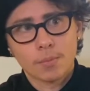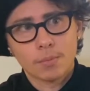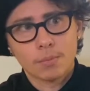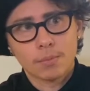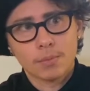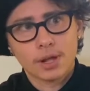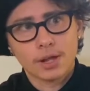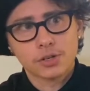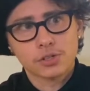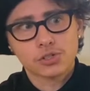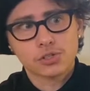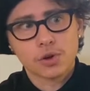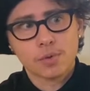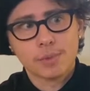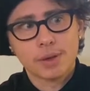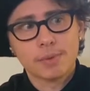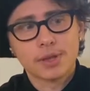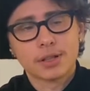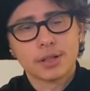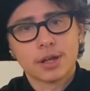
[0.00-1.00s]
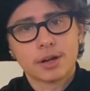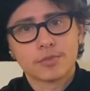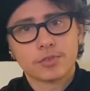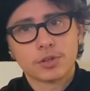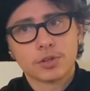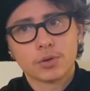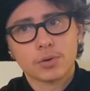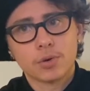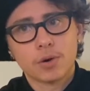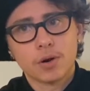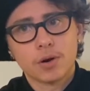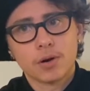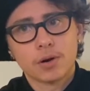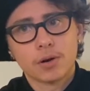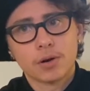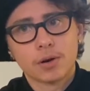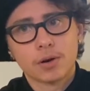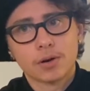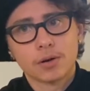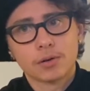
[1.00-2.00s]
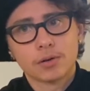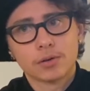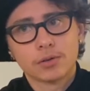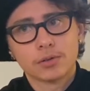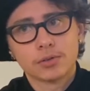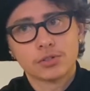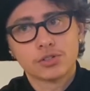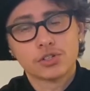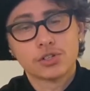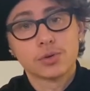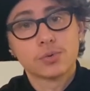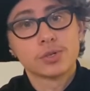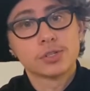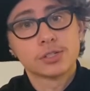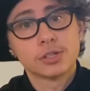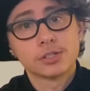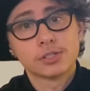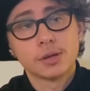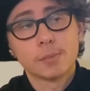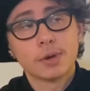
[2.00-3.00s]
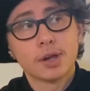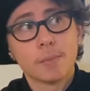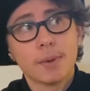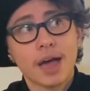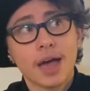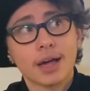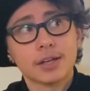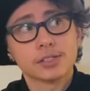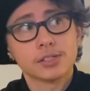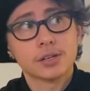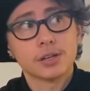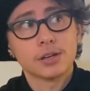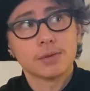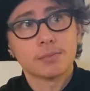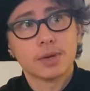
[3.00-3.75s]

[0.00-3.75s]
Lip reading: And so maybe a lot of you are students in some capacity.